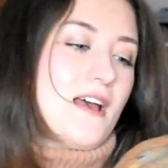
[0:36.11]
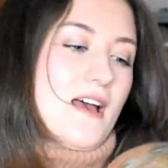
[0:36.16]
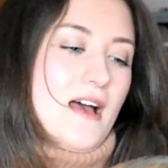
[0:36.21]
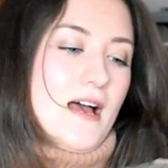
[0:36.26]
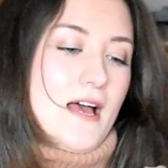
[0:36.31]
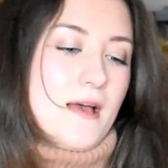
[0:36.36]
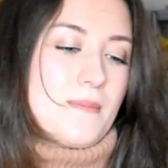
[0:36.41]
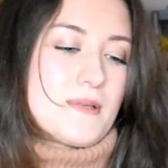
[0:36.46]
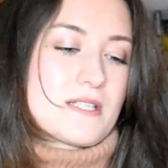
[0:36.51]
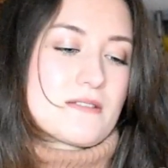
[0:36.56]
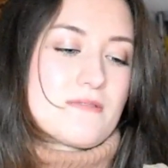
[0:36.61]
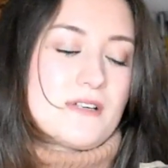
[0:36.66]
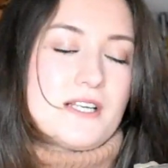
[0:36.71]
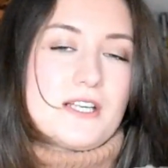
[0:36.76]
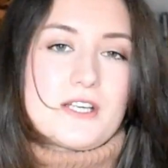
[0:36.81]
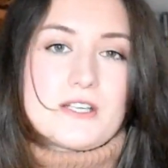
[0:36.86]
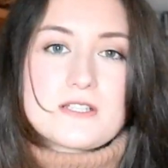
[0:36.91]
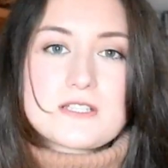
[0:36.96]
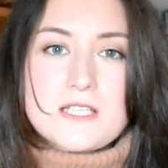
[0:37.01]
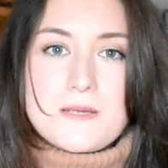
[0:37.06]
Um, it's a really
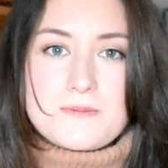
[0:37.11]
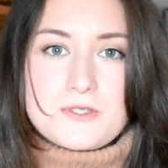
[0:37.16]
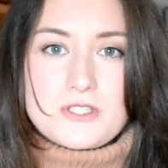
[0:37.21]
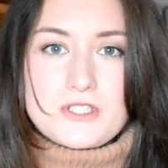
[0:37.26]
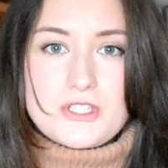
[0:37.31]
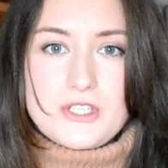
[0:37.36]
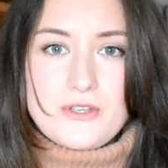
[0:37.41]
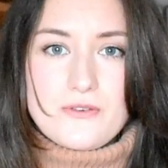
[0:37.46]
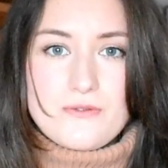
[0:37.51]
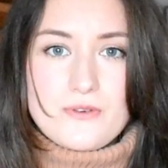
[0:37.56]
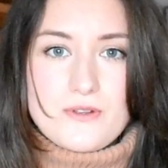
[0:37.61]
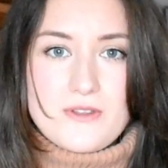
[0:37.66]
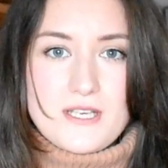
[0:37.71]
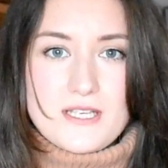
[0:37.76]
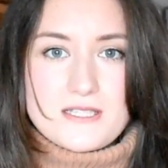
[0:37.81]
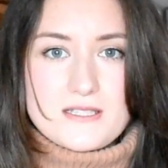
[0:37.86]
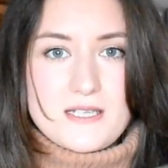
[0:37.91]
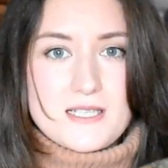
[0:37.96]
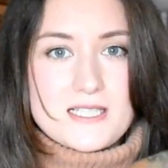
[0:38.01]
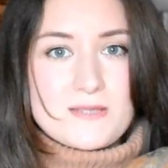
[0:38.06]
good substitute for
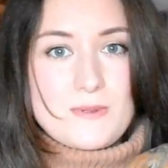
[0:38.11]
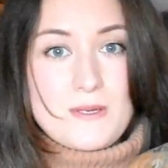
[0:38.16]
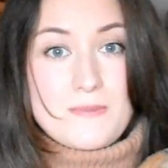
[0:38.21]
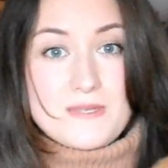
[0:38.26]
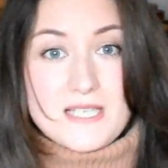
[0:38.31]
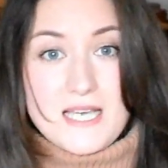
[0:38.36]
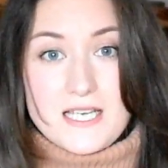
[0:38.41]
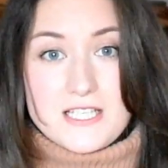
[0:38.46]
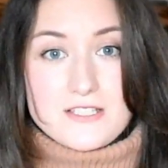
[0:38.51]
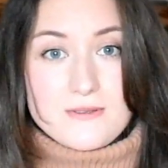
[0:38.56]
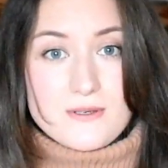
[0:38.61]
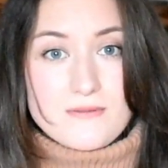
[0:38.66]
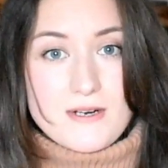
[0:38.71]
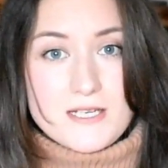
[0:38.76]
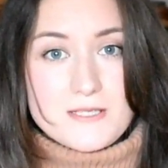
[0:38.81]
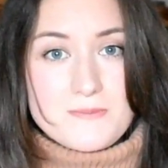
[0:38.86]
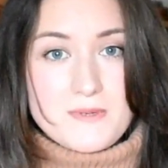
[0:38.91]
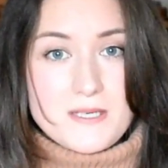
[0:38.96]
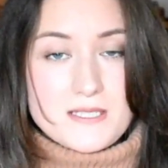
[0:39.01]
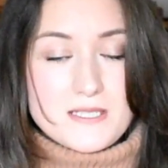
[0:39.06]
things like sweet potato in
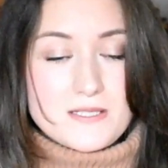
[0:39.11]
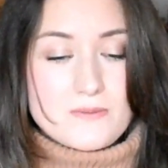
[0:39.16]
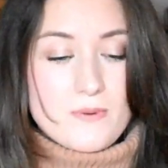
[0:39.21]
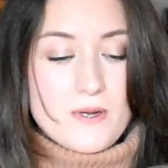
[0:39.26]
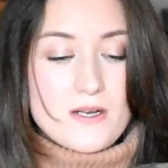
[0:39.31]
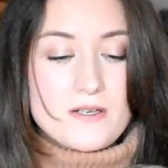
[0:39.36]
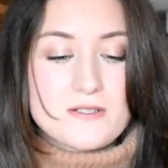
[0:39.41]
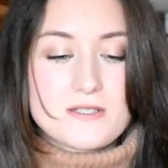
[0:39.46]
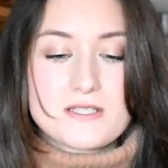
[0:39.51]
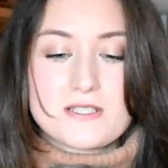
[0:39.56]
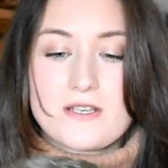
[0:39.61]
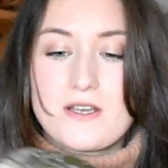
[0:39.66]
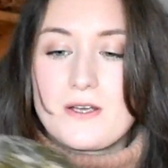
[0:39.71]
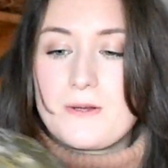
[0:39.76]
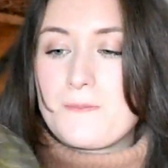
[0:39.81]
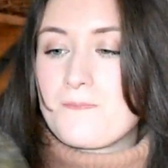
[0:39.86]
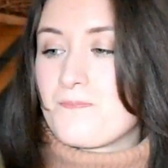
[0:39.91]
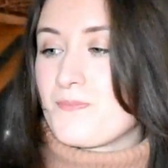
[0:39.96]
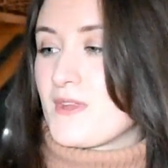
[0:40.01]
recipes as well, so